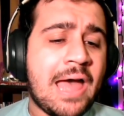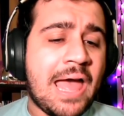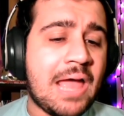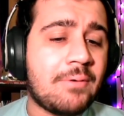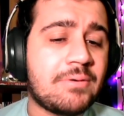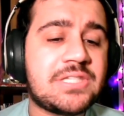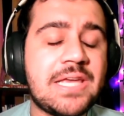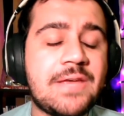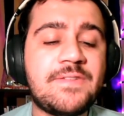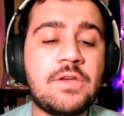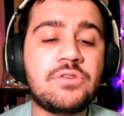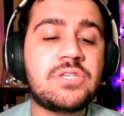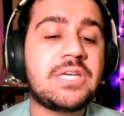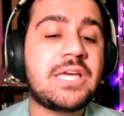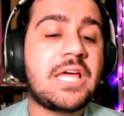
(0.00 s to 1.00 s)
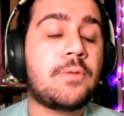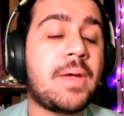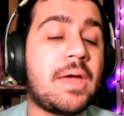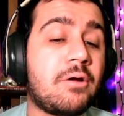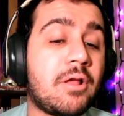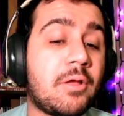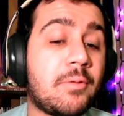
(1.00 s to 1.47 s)
And with seat views, you can get a
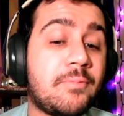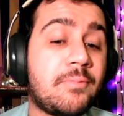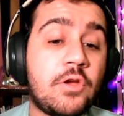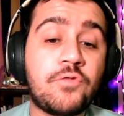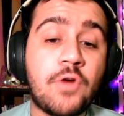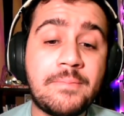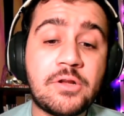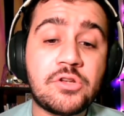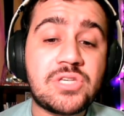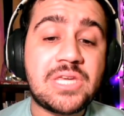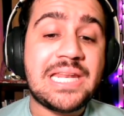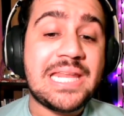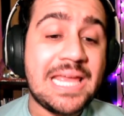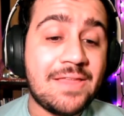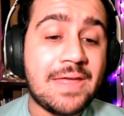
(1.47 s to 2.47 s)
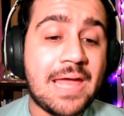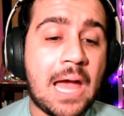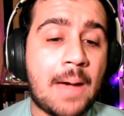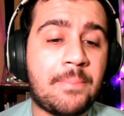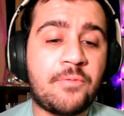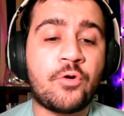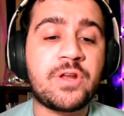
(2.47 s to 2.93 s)
panoramic view from your seat in the
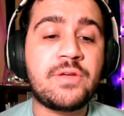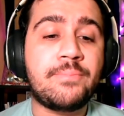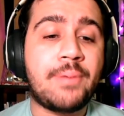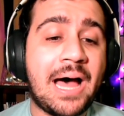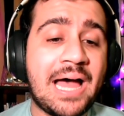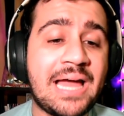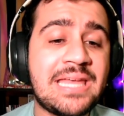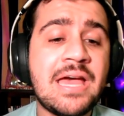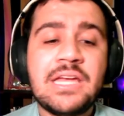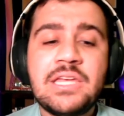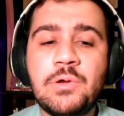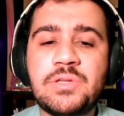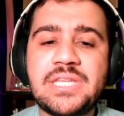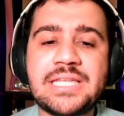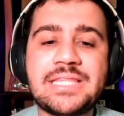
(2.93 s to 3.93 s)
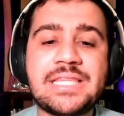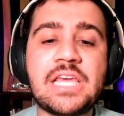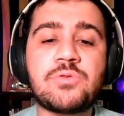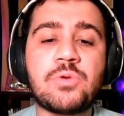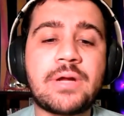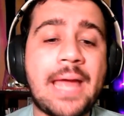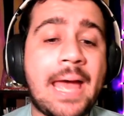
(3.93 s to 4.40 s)
app before you buy. You can take the
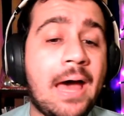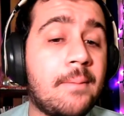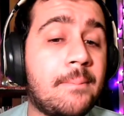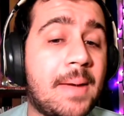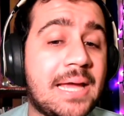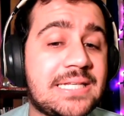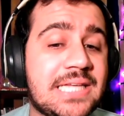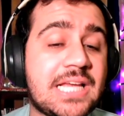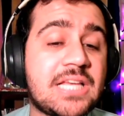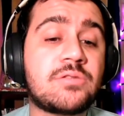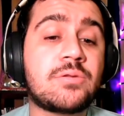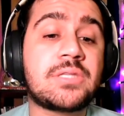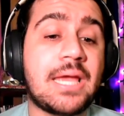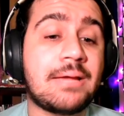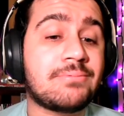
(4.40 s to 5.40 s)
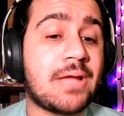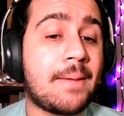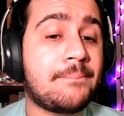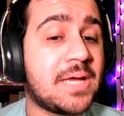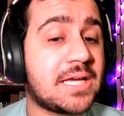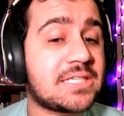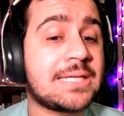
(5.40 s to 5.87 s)
guesswork out of buying tickets with
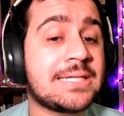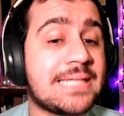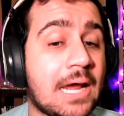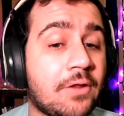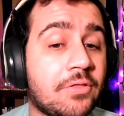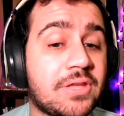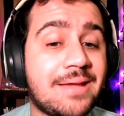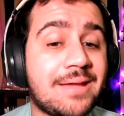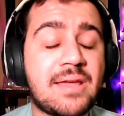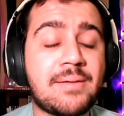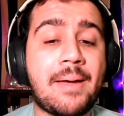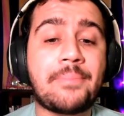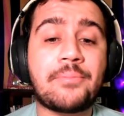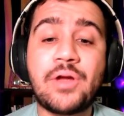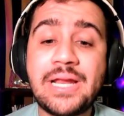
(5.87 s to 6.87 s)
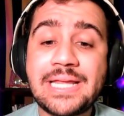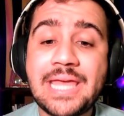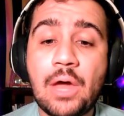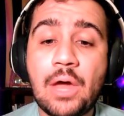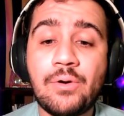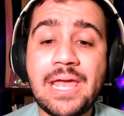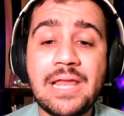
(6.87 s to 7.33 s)
GameTime Picks. Download the GameTime app, create an
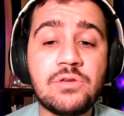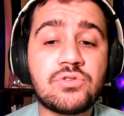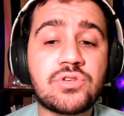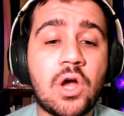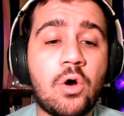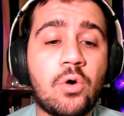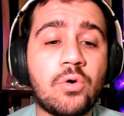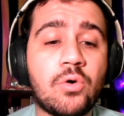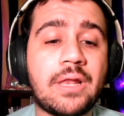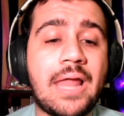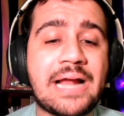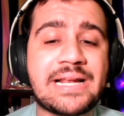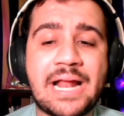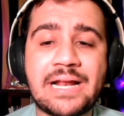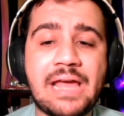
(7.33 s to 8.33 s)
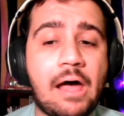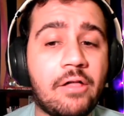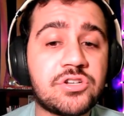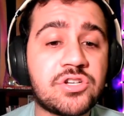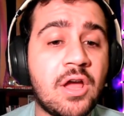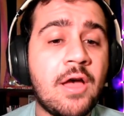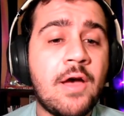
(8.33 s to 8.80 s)
account, and use code
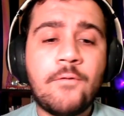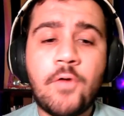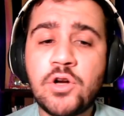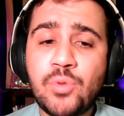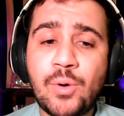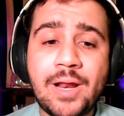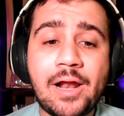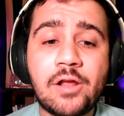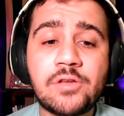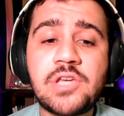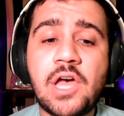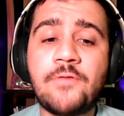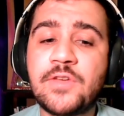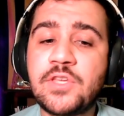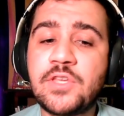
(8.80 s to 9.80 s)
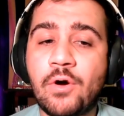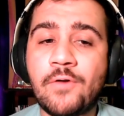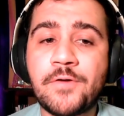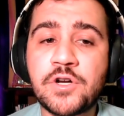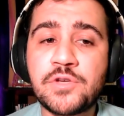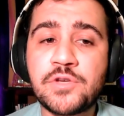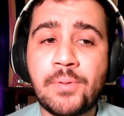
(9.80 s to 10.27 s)
LOCKEDONCollege for $20 off your
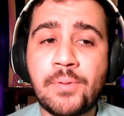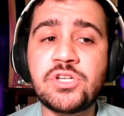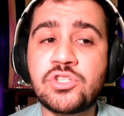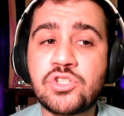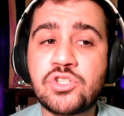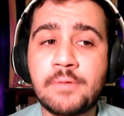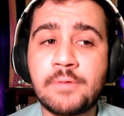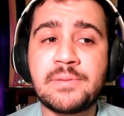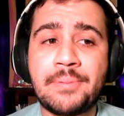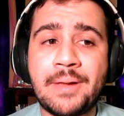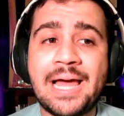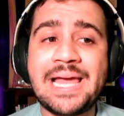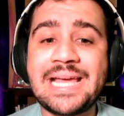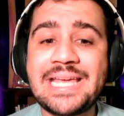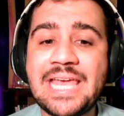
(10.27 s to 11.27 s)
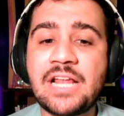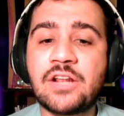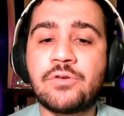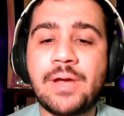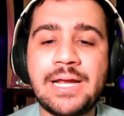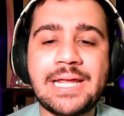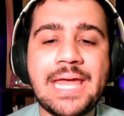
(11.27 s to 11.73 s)
first purchase. Terms apply. Again,
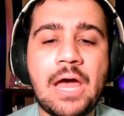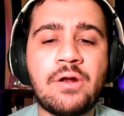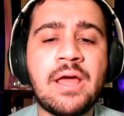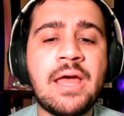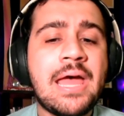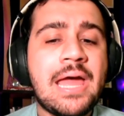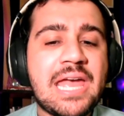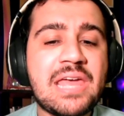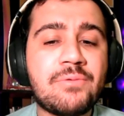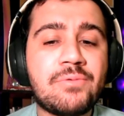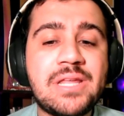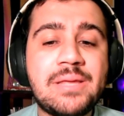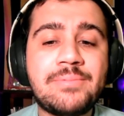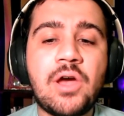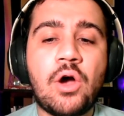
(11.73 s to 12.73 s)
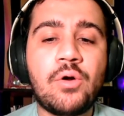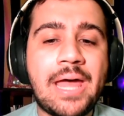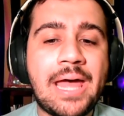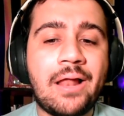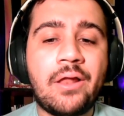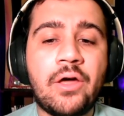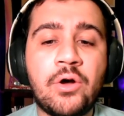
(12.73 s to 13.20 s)
create an account and redeem code
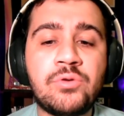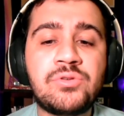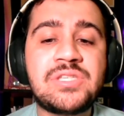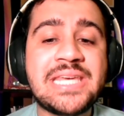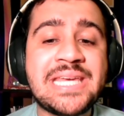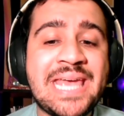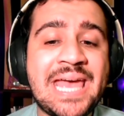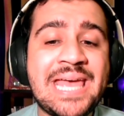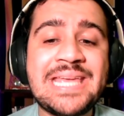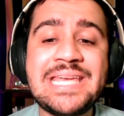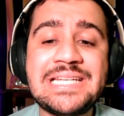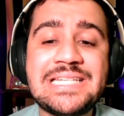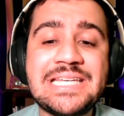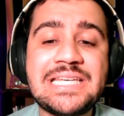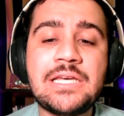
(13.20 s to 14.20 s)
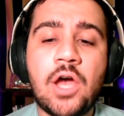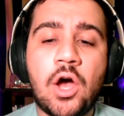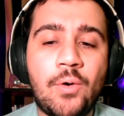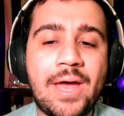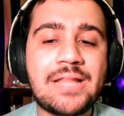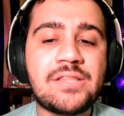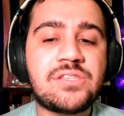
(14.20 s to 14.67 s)

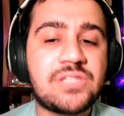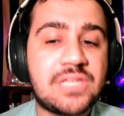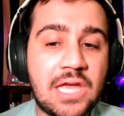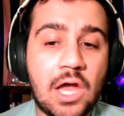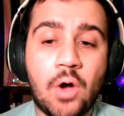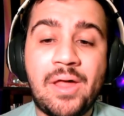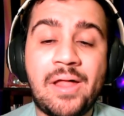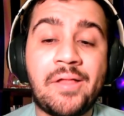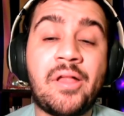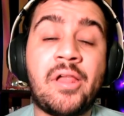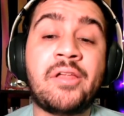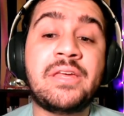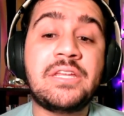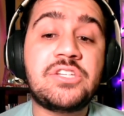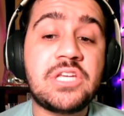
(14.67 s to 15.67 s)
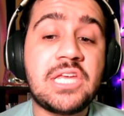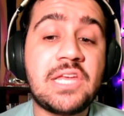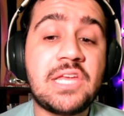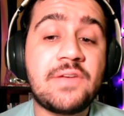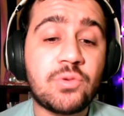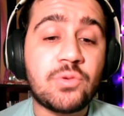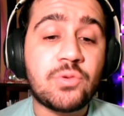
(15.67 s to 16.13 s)

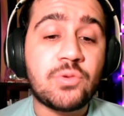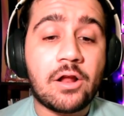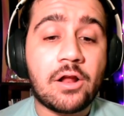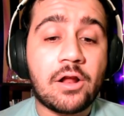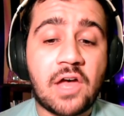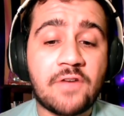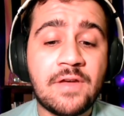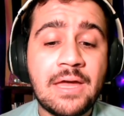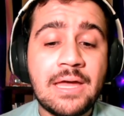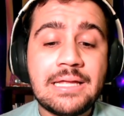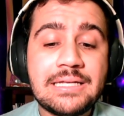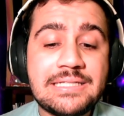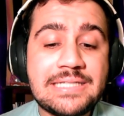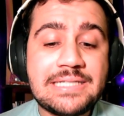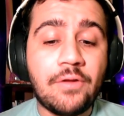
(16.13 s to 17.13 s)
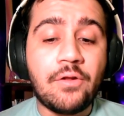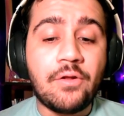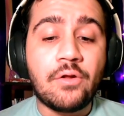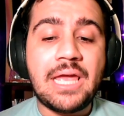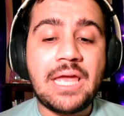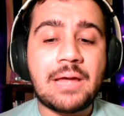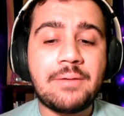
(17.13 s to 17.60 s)
LOCKEDONCOLLEGE for $20 off. Download
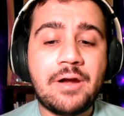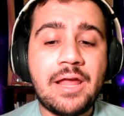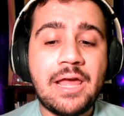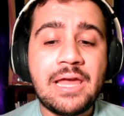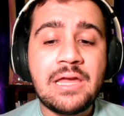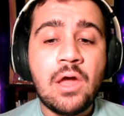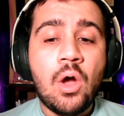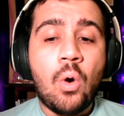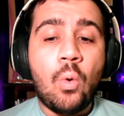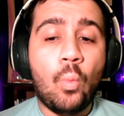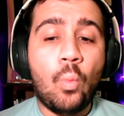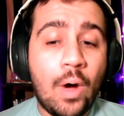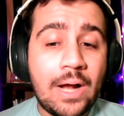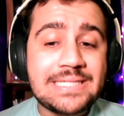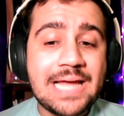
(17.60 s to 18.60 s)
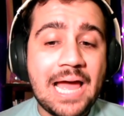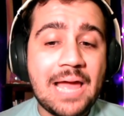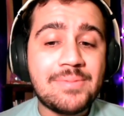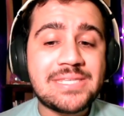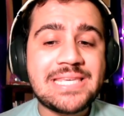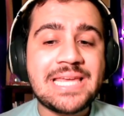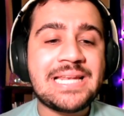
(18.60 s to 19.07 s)
GameTime today. What time
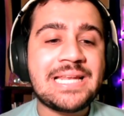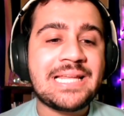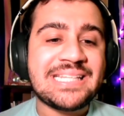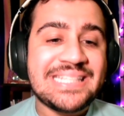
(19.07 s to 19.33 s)
is it?